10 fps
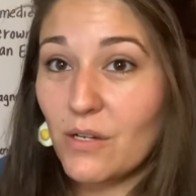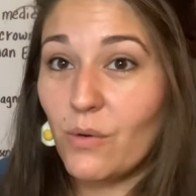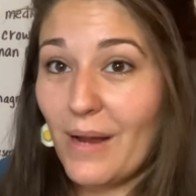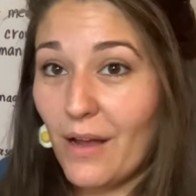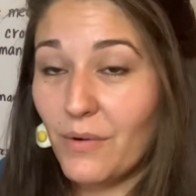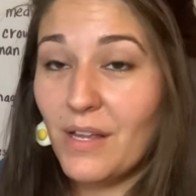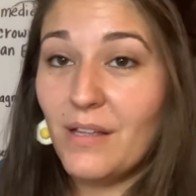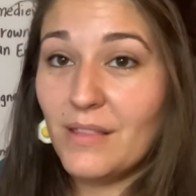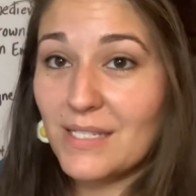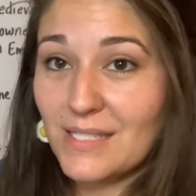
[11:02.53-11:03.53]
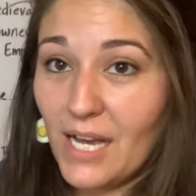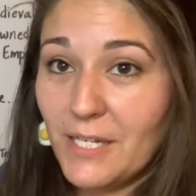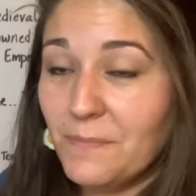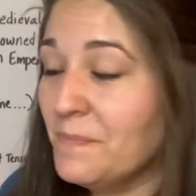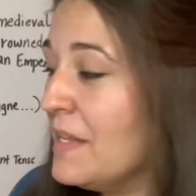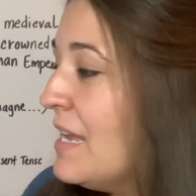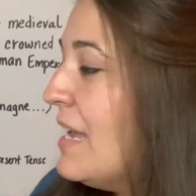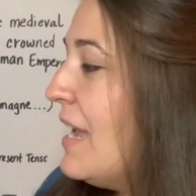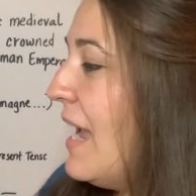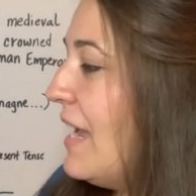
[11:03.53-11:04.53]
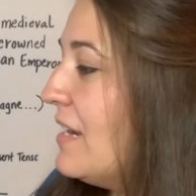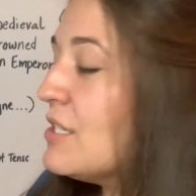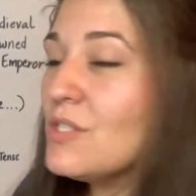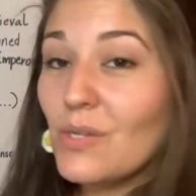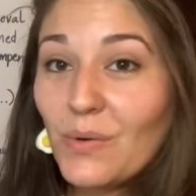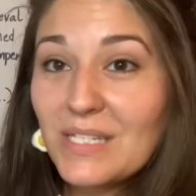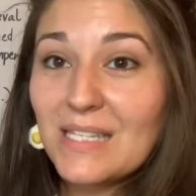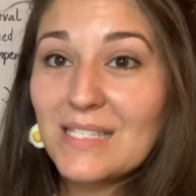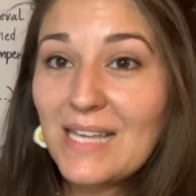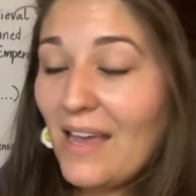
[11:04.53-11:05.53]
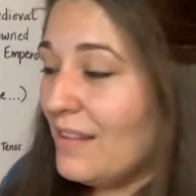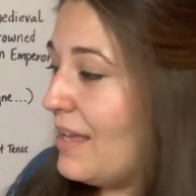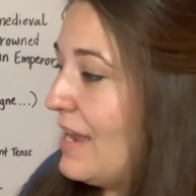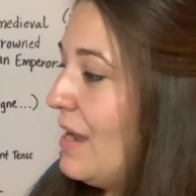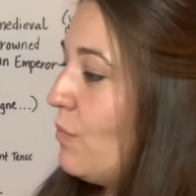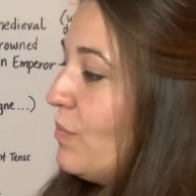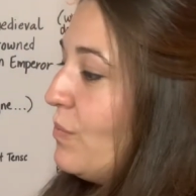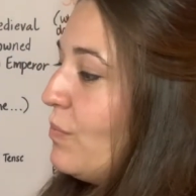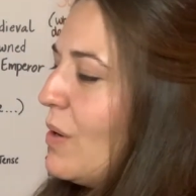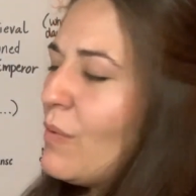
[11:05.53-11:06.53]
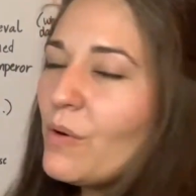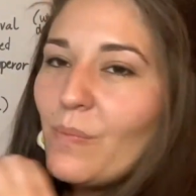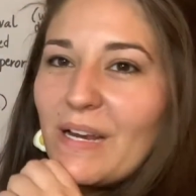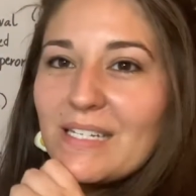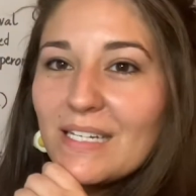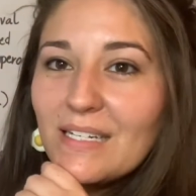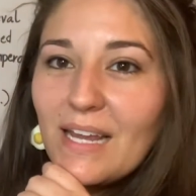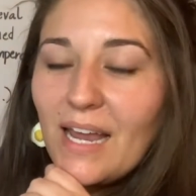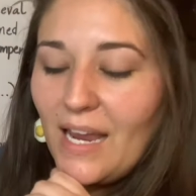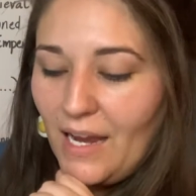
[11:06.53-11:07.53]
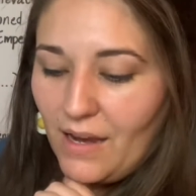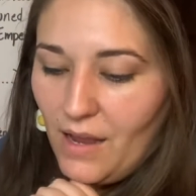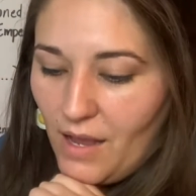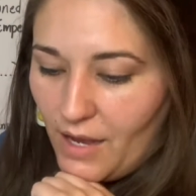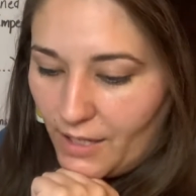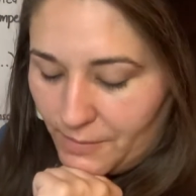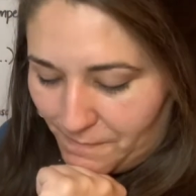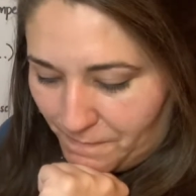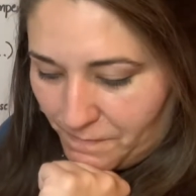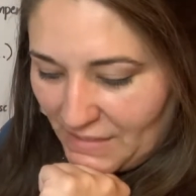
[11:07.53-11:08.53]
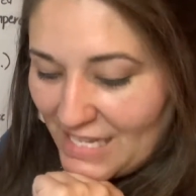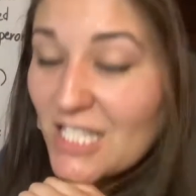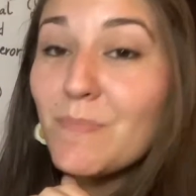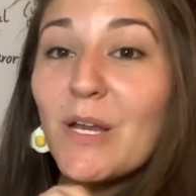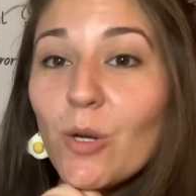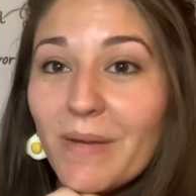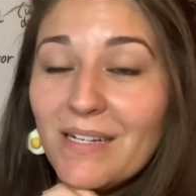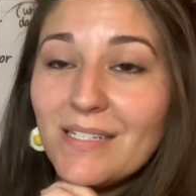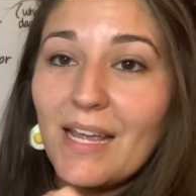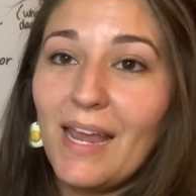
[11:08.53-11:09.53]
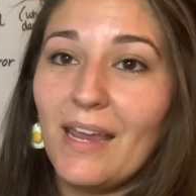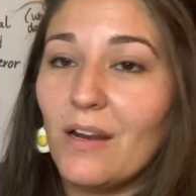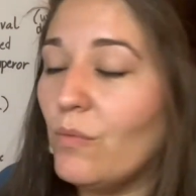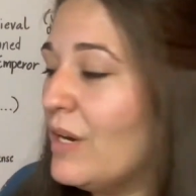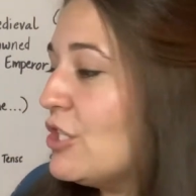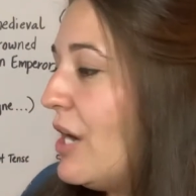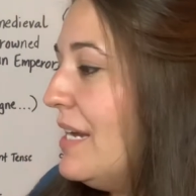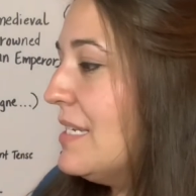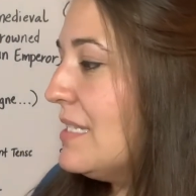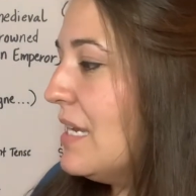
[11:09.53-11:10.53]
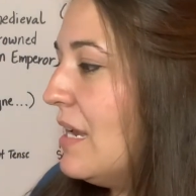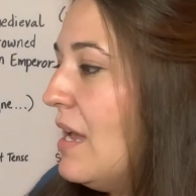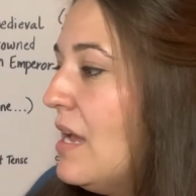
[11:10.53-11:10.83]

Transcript: around the sun. And so does the satellite. We did a experiment, and we tried to see,